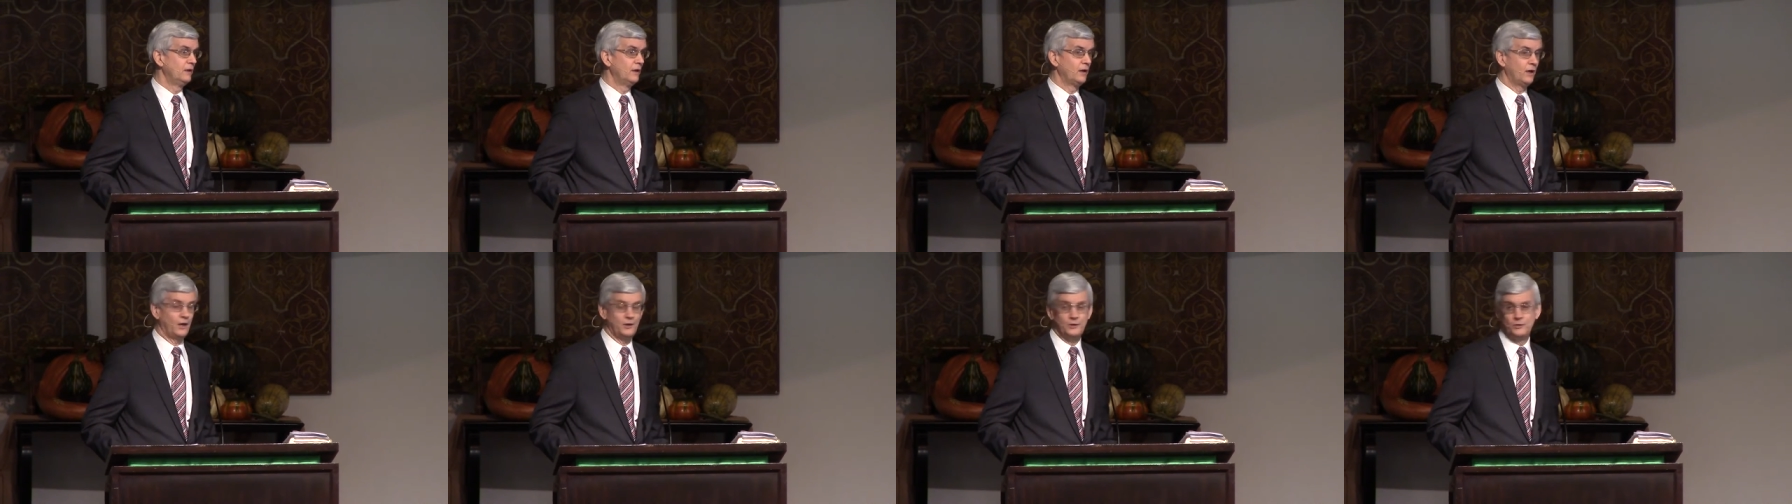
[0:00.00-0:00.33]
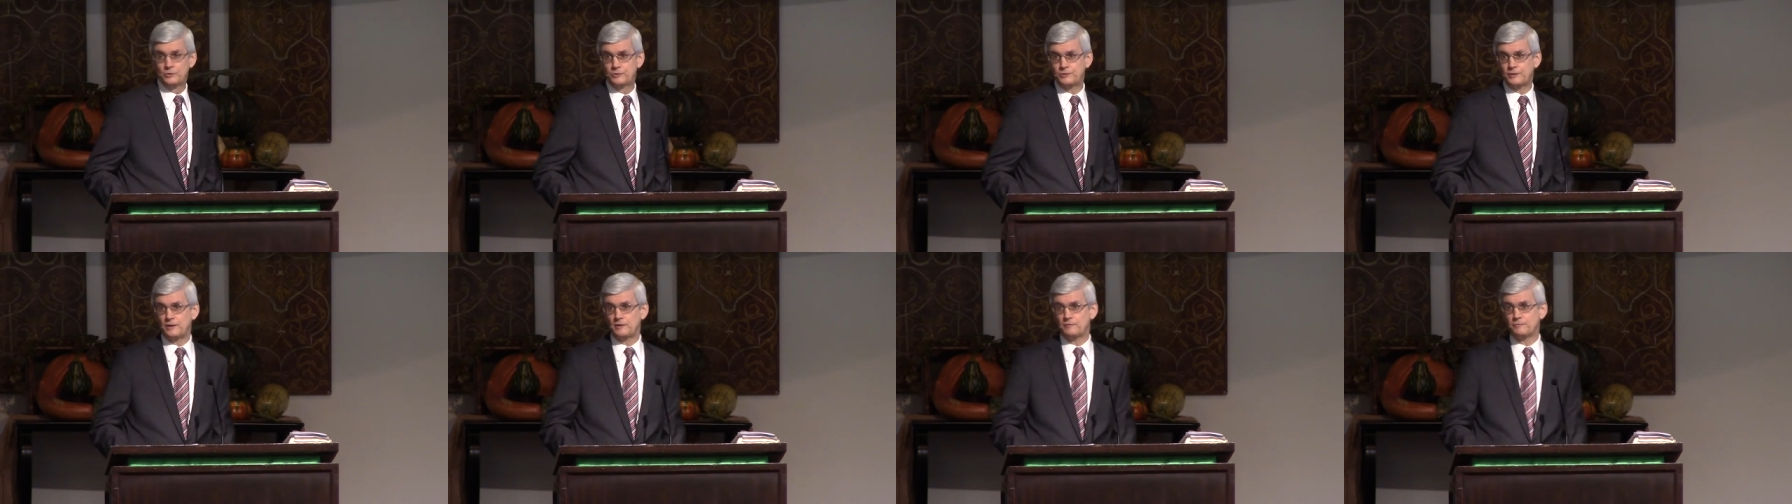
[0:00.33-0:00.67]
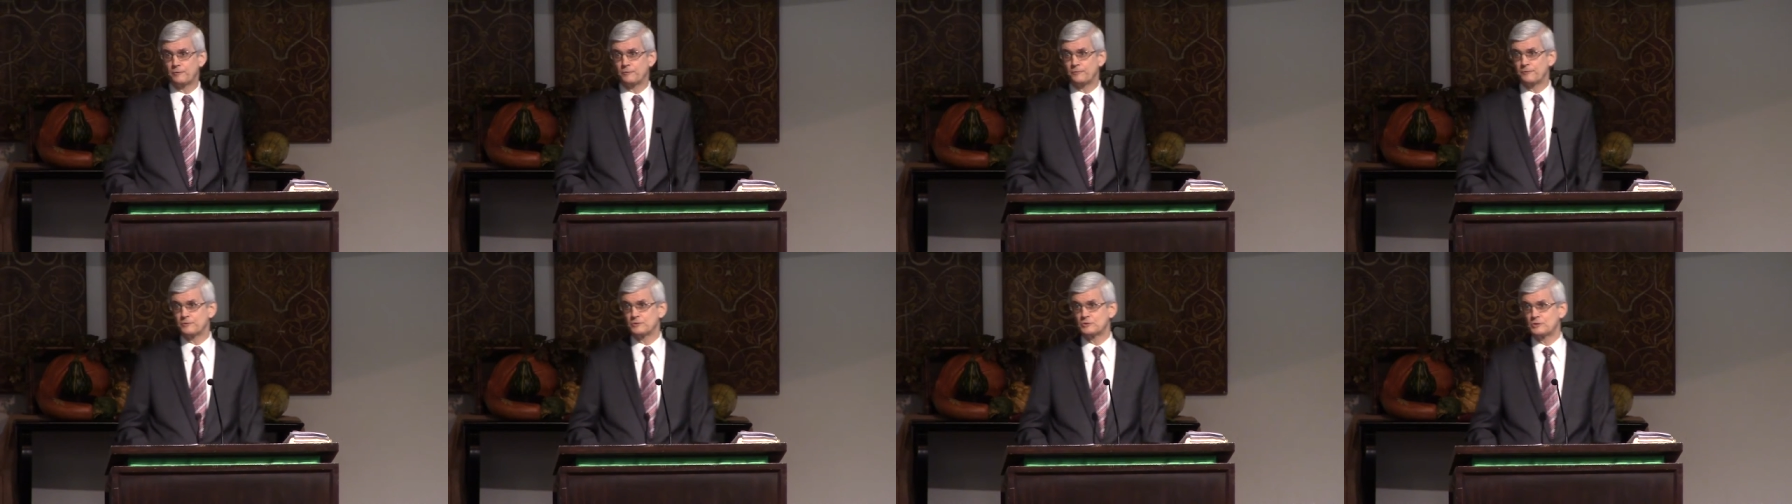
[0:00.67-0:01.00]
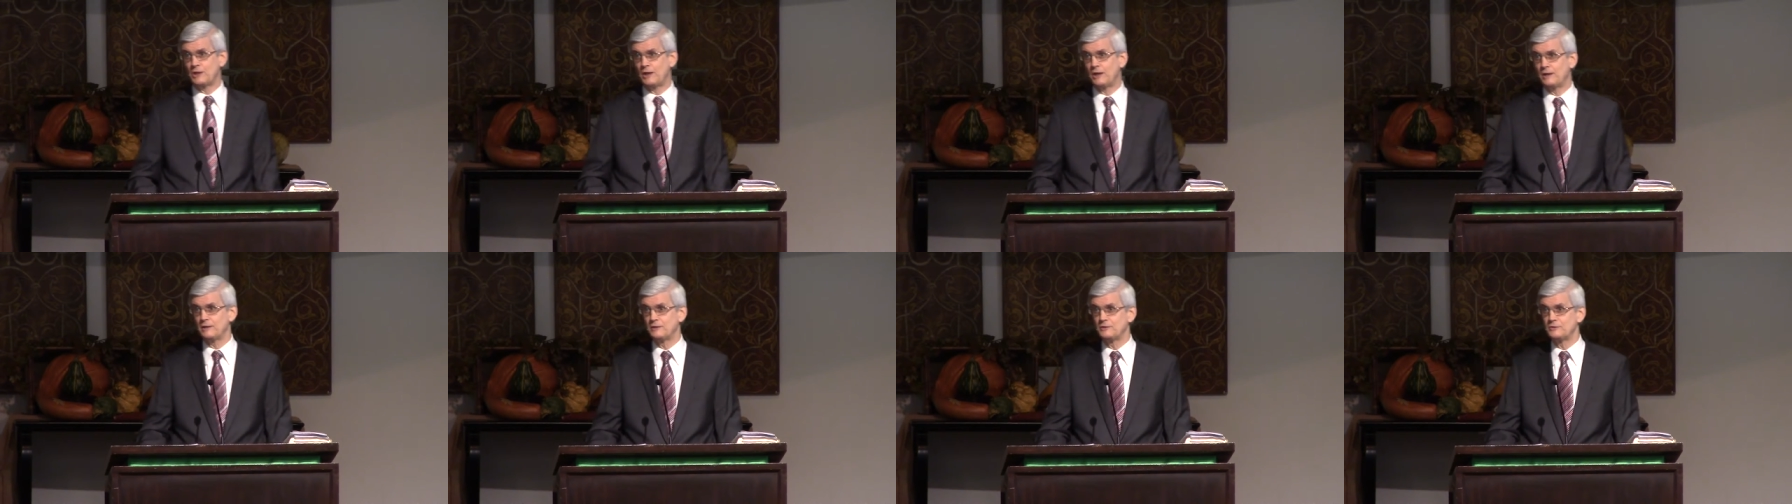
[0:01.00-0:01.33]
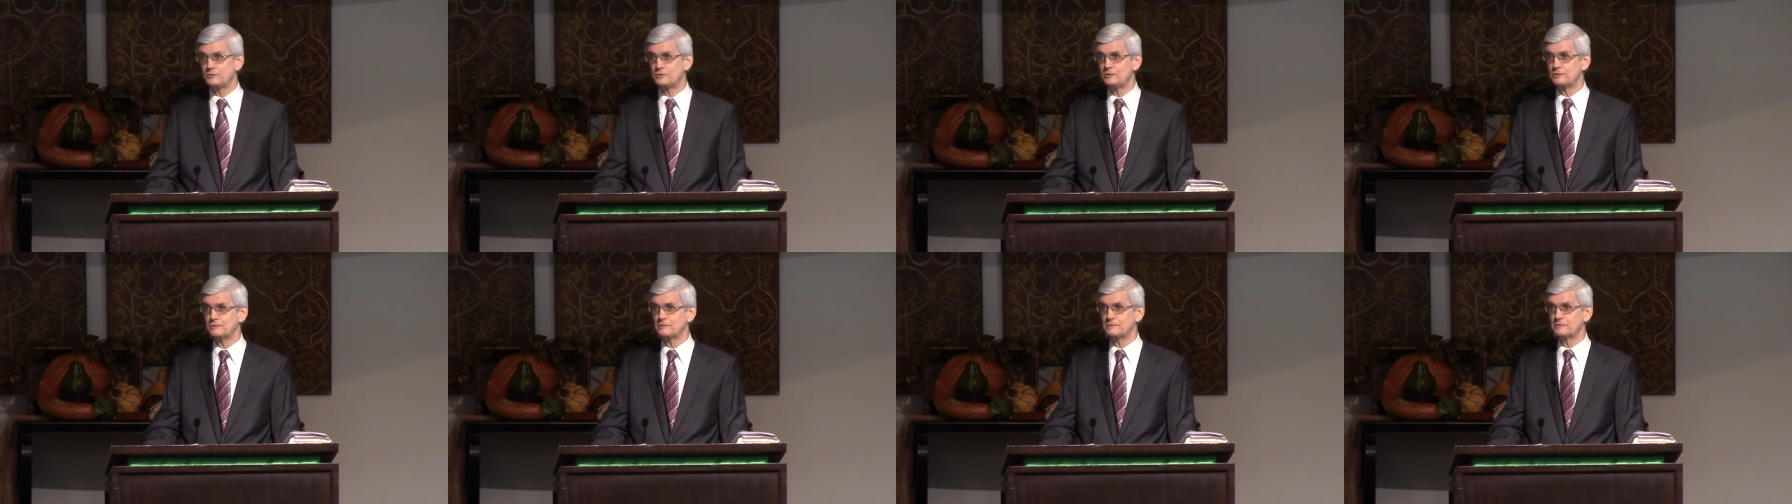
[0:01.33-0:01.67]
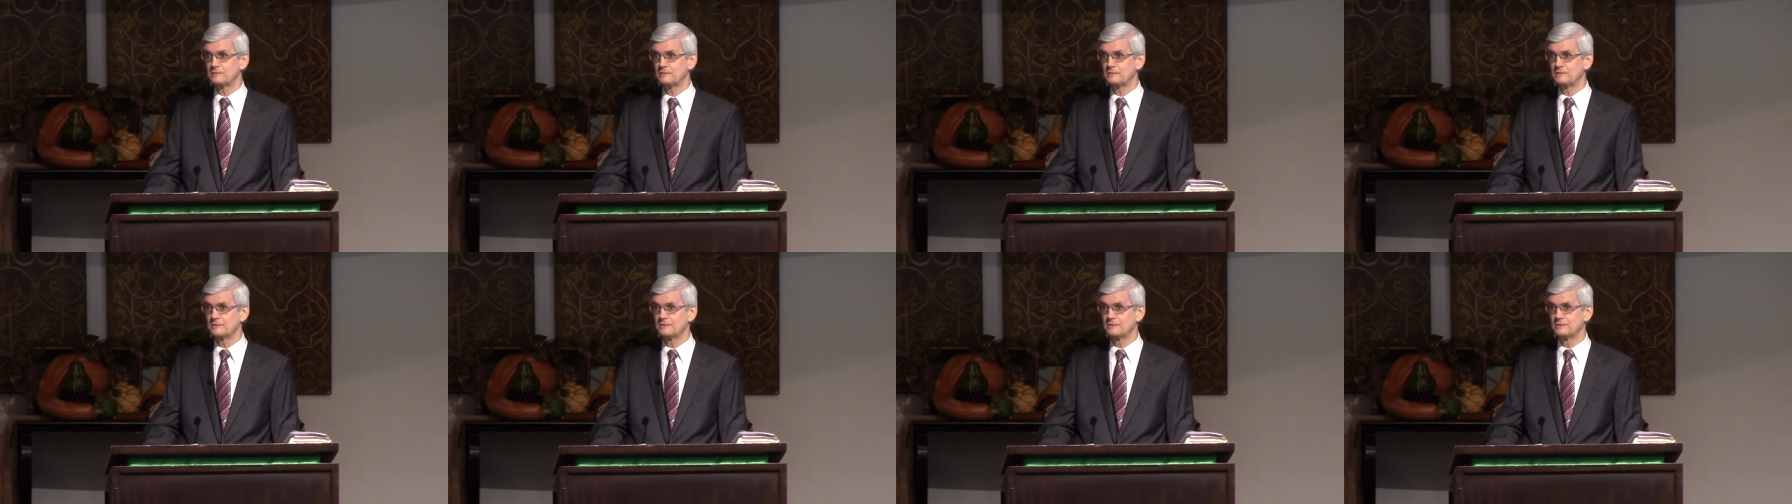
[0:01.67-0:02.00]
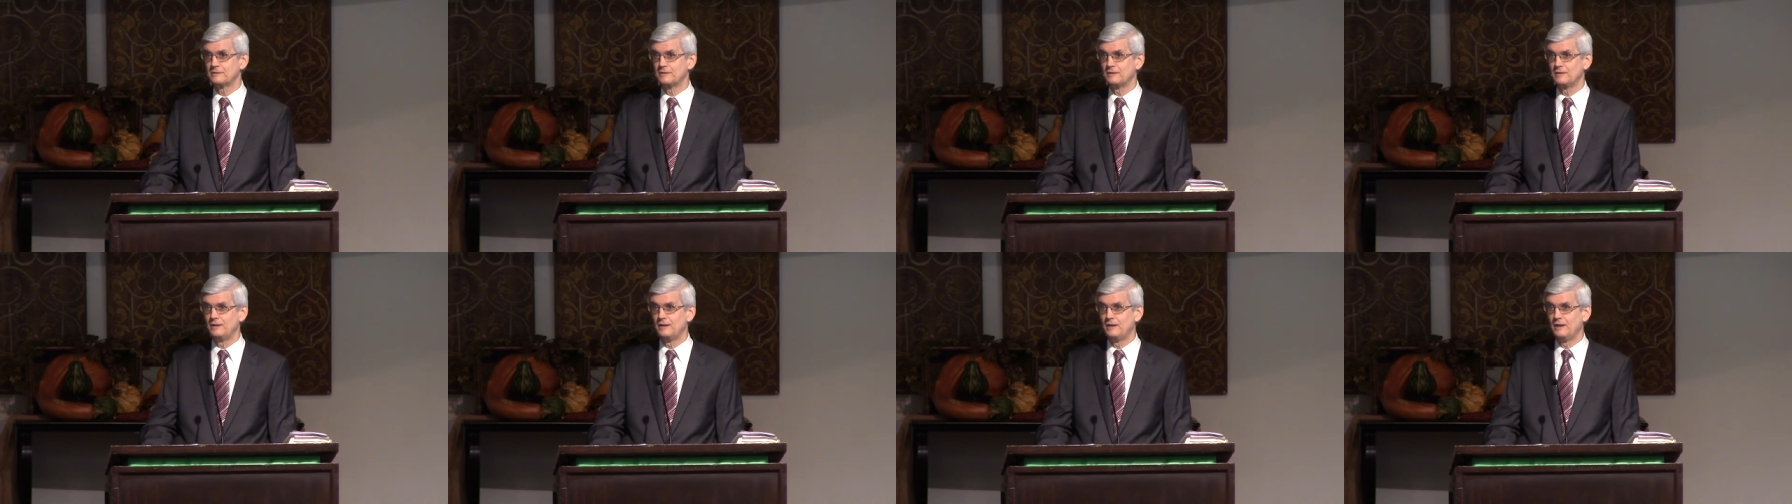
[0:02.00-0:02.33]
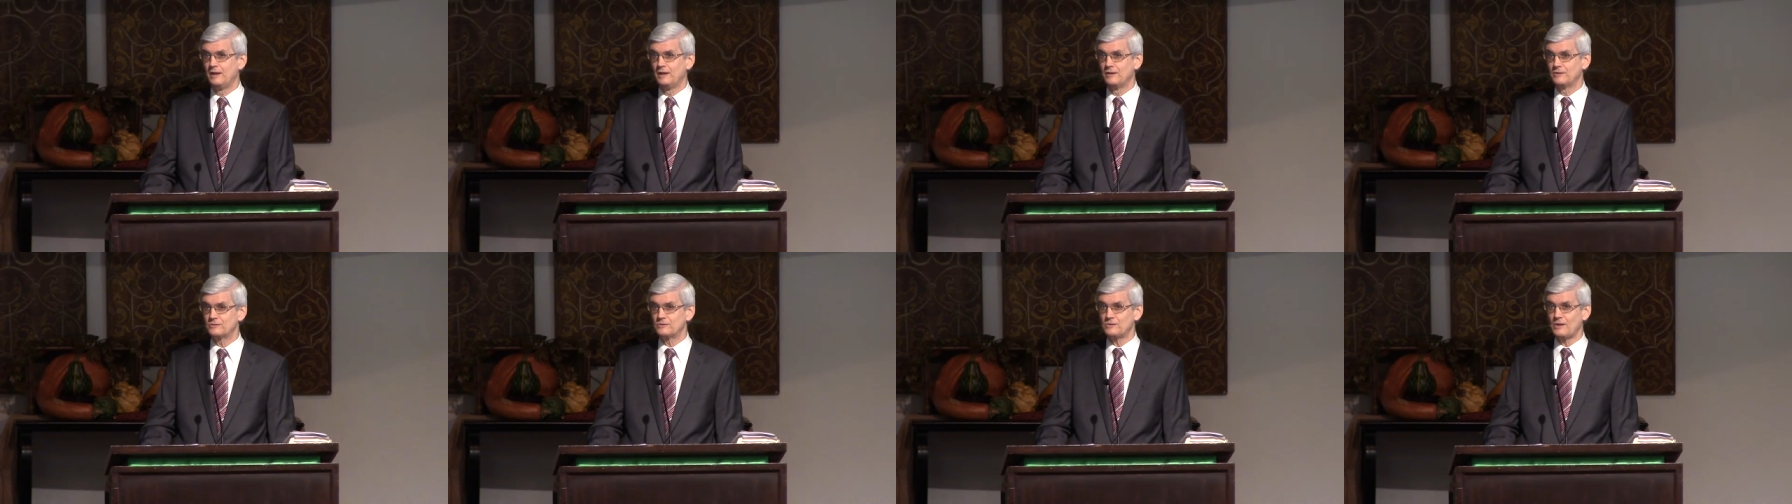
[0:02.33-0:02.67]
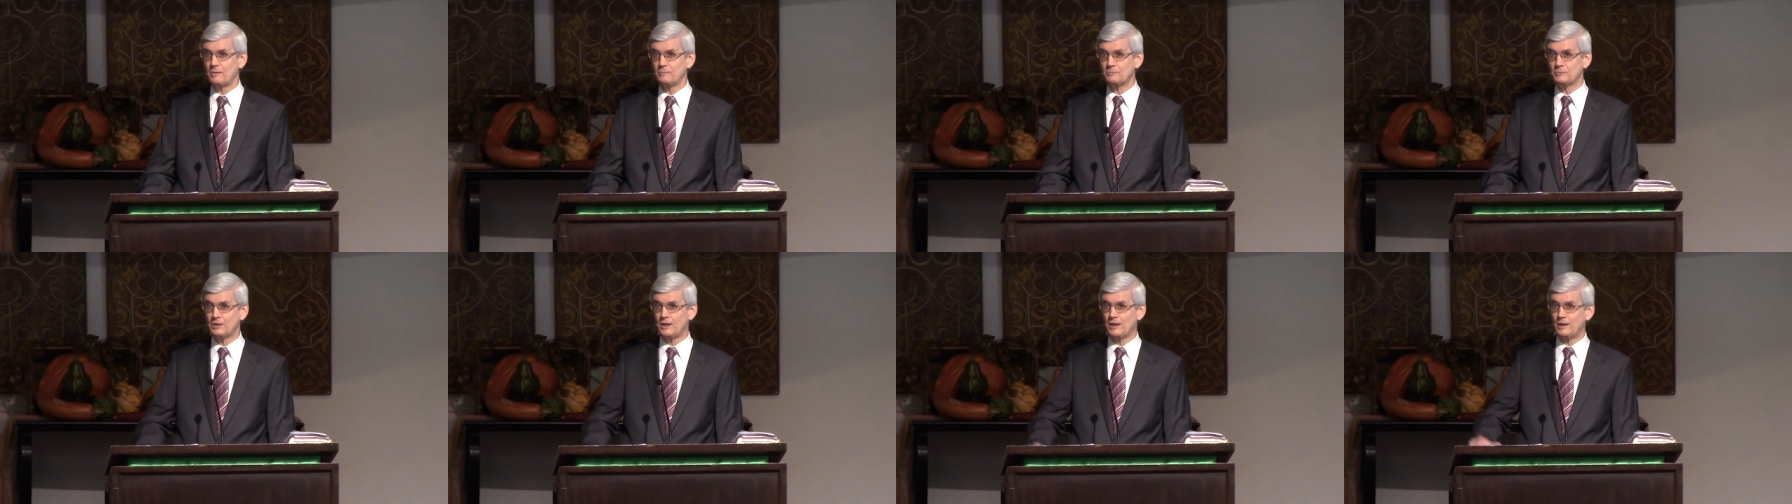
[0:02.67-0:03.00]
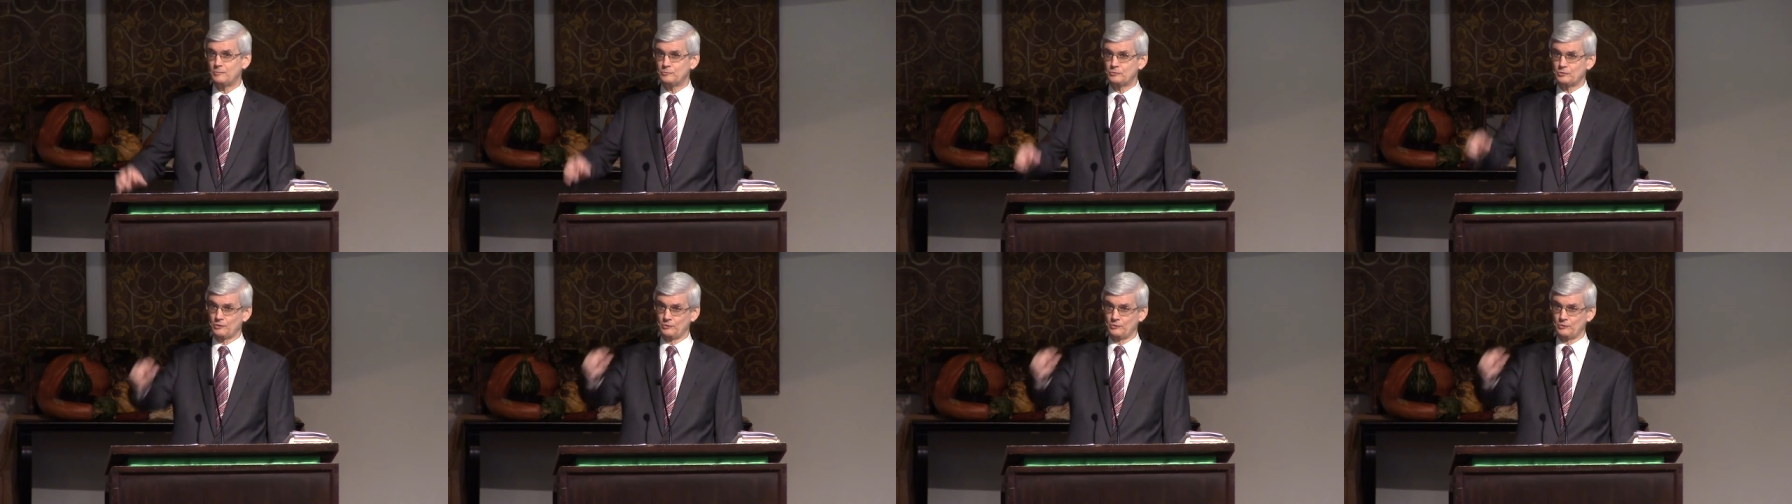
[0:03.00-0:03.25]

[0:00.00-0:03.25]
Are you thankful for challenges? Sometimes